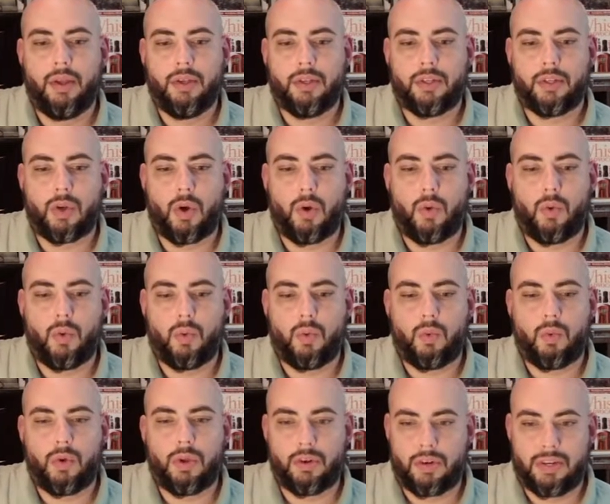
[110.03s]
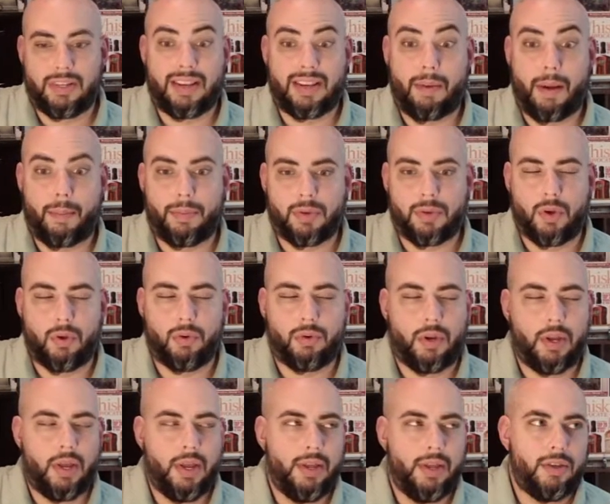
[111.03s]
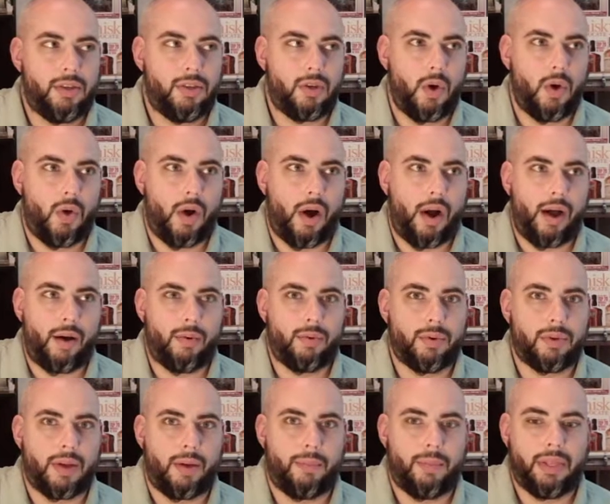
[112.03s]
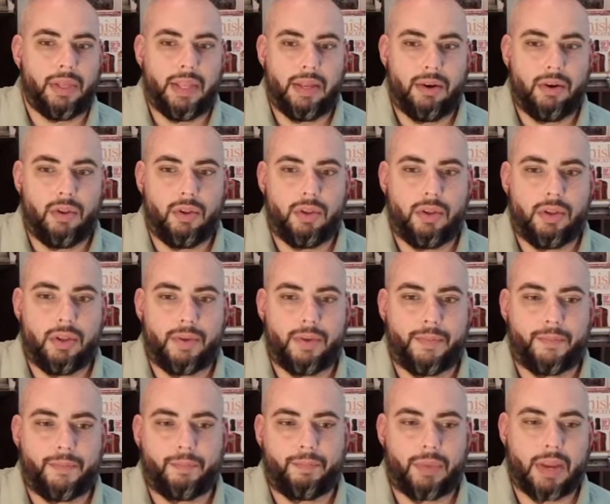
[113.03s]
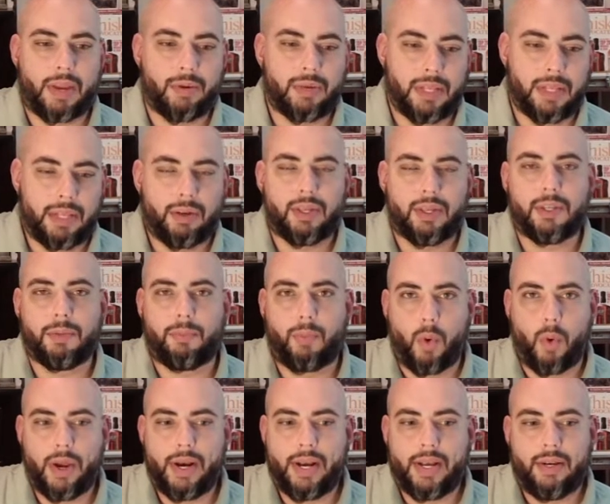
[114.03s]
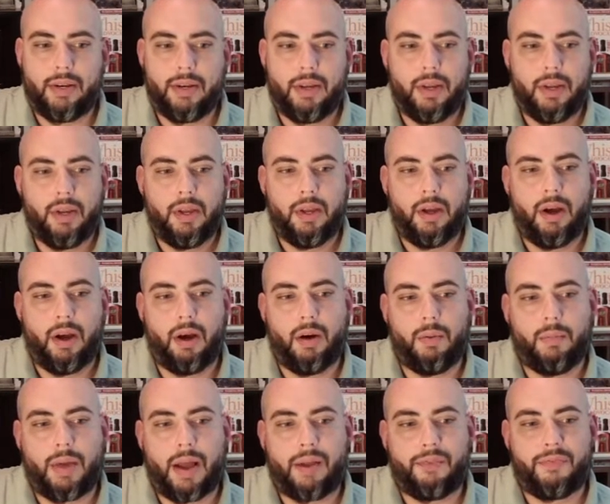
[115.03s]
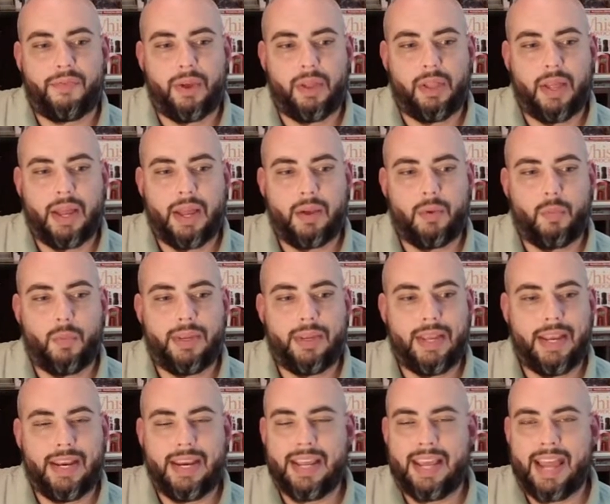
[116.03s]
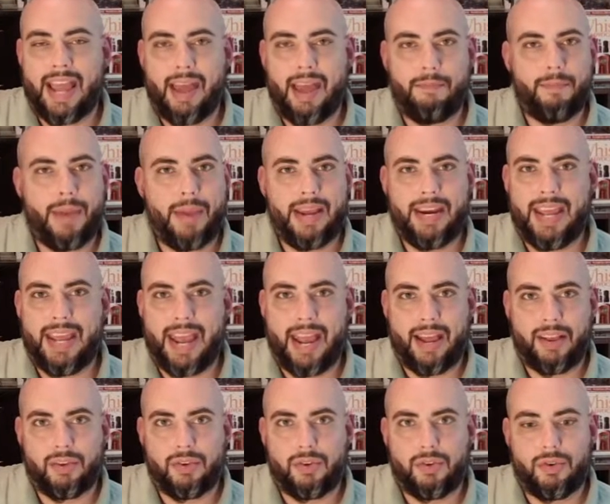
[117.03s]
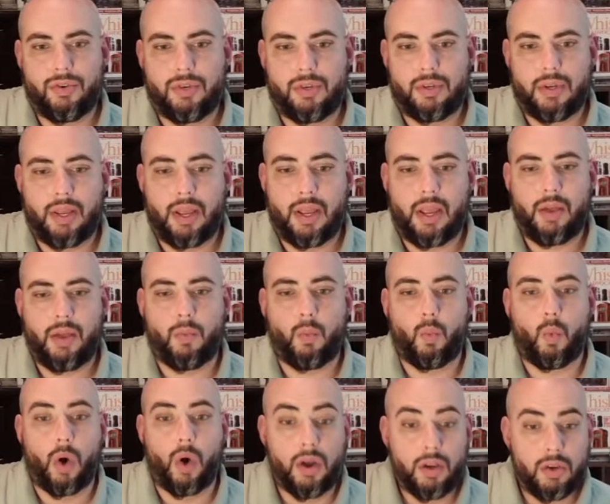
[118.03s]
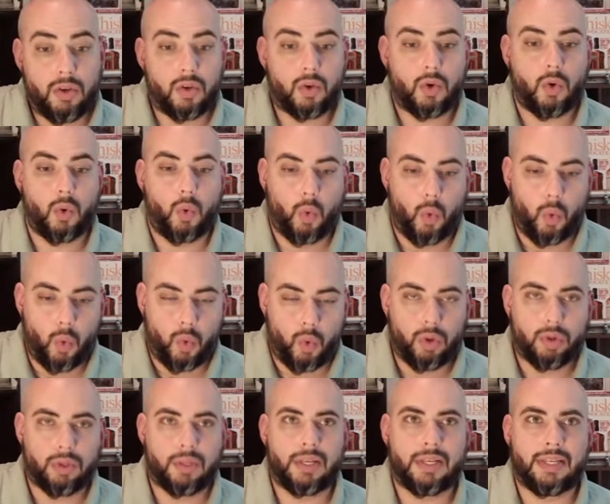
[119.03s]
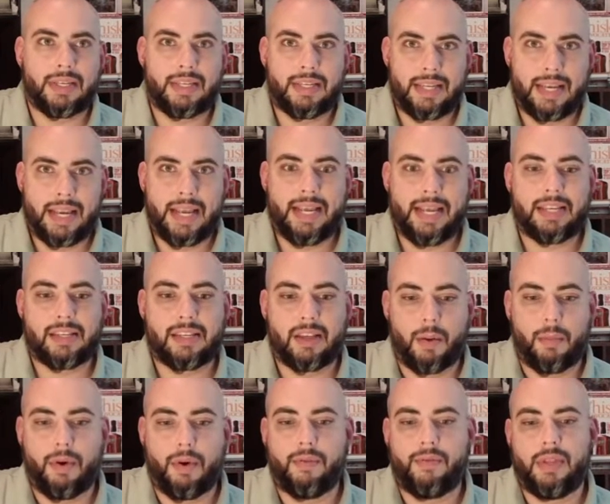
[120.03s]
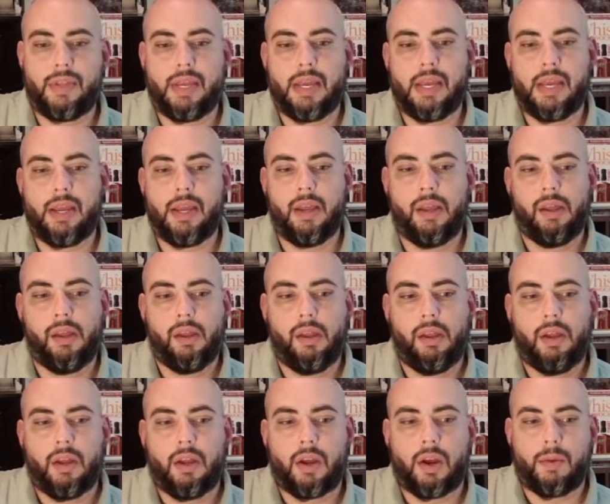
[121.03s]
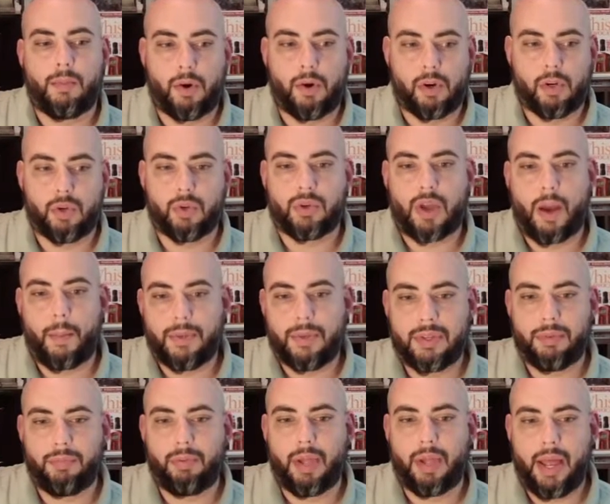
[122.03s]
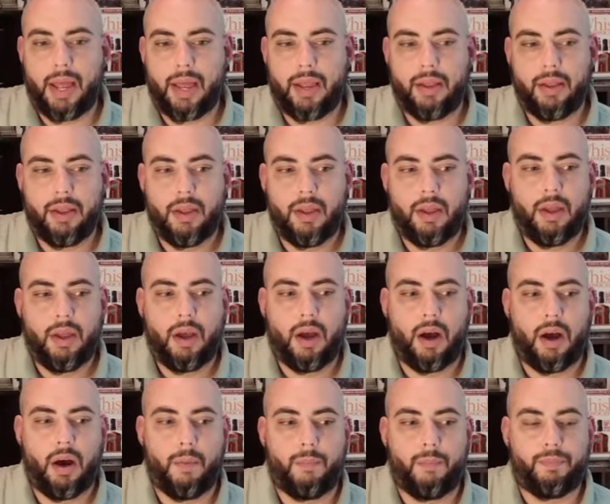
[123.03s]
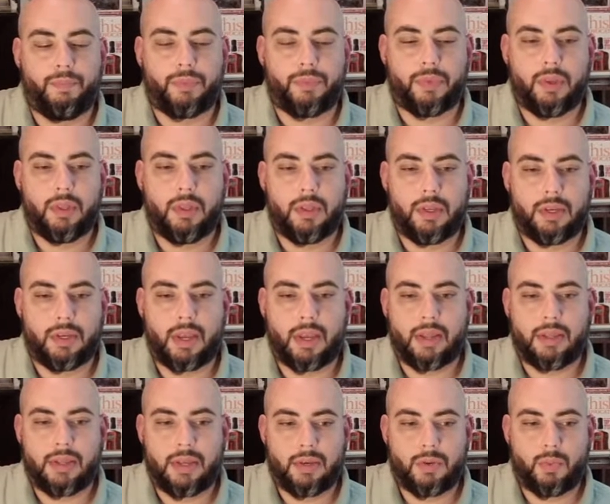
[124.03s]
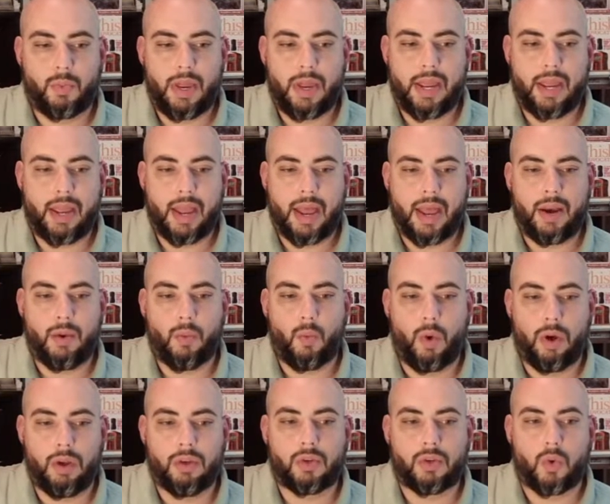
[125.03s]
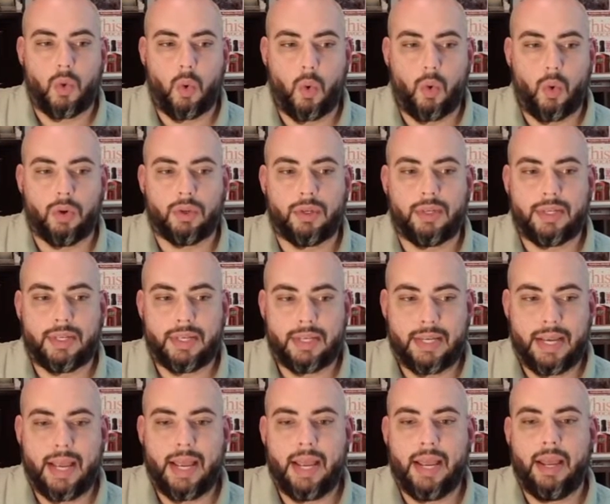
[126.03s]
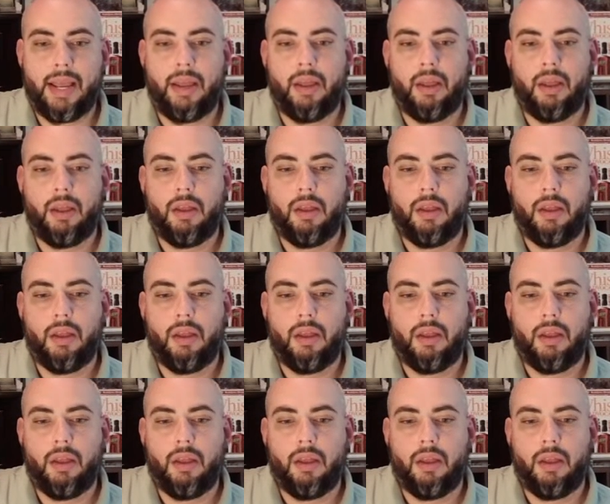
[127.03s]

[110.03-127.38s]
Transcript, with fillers: So in the same episode. So I was I'm a little I was a little disappointed. Um, I feel like we didn't get many answers. It was cool to see some of the commercials come play um, this this week, and it was cool to see,